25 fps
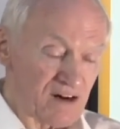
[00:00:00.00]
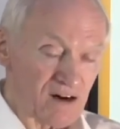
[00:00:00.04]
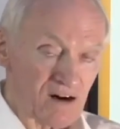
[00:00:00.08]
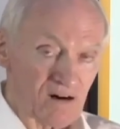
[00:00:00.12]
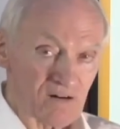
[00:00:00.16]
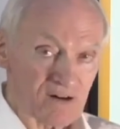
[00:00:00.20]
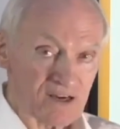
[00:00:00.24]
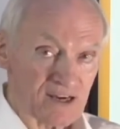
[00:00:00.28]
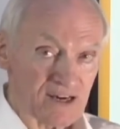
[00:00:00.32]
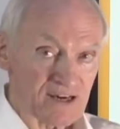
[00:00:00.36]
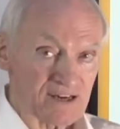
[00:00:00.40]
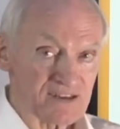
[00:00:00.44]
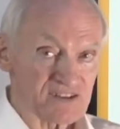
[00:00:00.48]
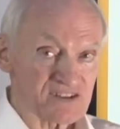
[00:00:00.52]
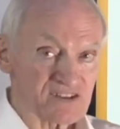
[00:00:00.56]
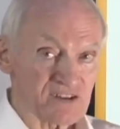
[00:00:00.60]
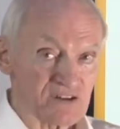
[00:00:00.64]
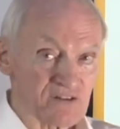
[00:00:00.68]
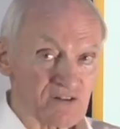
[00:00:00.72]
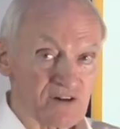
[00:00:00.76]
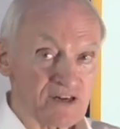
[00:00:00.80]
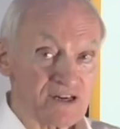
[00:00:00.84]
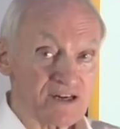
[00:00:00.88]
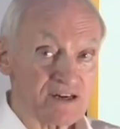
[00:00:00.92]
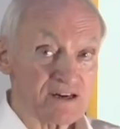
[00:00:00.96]
Okay,
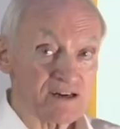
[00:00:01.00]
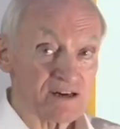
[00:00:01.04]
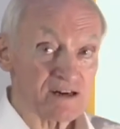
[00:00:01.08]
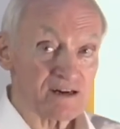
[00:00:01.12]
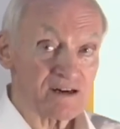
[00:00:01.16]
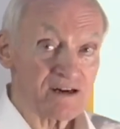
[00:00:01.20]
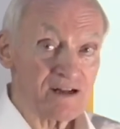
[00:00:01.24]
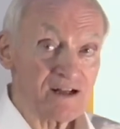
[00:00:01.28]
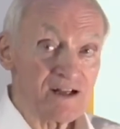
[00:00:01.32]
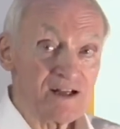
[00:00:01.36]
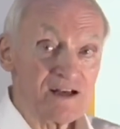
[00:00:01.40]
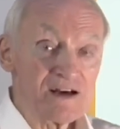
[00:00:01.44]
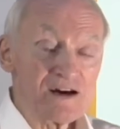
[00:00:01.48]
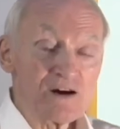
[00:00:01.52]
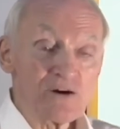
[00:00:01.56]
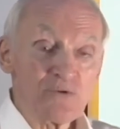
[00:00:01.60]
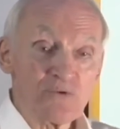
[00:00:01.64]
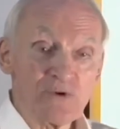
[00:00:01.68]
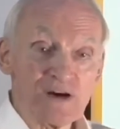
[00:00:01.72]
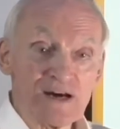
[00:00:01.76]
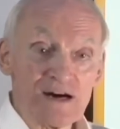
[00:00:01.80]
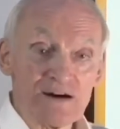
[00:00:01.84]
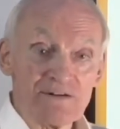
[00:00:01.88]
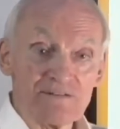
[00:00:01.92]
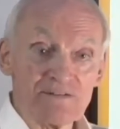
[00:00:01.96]
so here
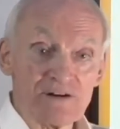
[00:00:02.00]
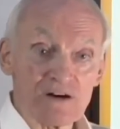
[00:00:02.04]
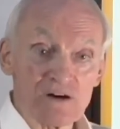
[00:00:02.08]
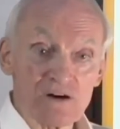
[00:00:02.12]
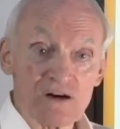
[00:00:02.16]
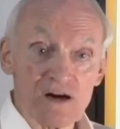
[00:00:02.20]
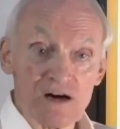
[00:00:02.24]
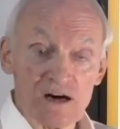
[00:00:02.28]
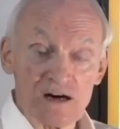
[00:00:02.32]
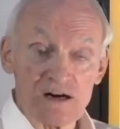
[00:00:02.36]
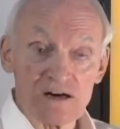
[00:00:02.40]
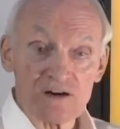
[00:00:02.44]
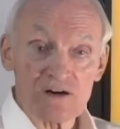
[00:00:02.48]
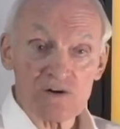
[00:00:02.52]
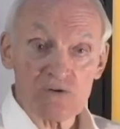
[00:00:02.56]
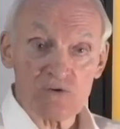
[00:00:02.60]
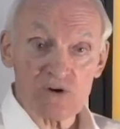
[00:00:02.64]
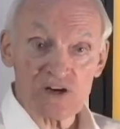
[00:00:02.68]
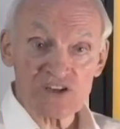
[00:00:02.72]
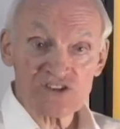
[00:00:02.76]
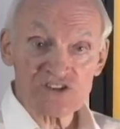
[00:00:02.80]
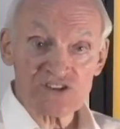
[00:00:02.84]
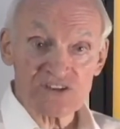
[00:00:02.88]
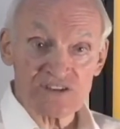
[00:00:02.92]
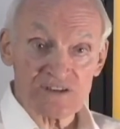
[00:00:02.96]
we have a, a
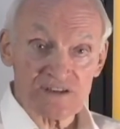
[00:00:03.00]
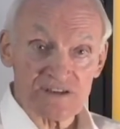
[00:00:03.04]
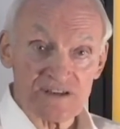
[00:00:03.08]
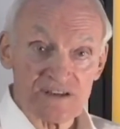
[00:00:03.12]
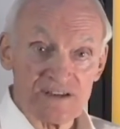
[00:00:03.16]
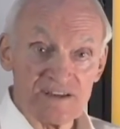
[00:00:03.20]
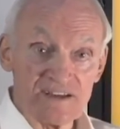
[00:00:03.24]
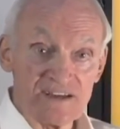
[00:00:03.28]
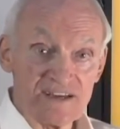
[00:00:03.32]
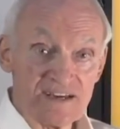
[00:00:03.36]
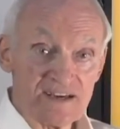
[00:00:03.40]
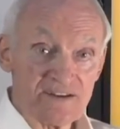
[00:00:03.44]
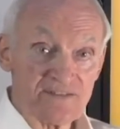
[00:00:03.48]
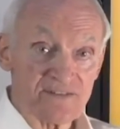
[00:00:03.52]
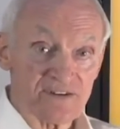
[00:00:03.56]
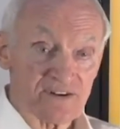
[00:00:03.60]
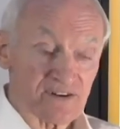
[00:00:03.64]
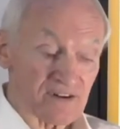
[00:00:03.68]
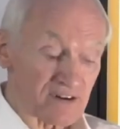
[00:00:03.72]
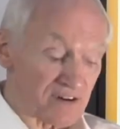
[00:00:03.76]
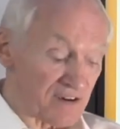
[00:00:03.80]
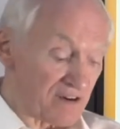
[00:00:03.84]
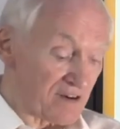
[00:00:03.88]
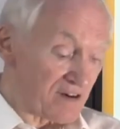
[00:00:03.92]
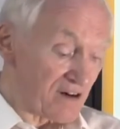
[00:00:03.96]
question.
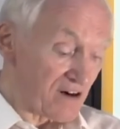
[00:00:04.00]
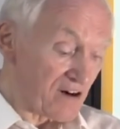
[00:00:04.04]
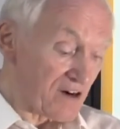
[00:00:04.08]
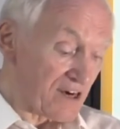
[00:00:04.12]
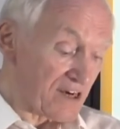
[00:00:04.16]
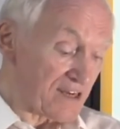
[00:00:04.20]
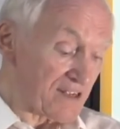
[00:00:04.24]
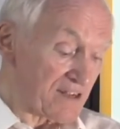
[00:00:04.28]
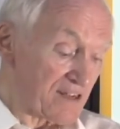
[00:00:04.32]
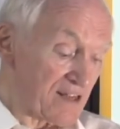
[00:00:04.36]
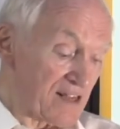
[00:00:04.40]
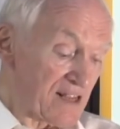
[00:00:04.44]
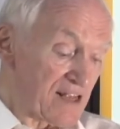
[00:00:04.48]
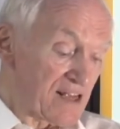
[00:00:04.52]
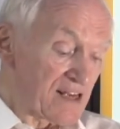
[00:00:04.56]
Neither, all right?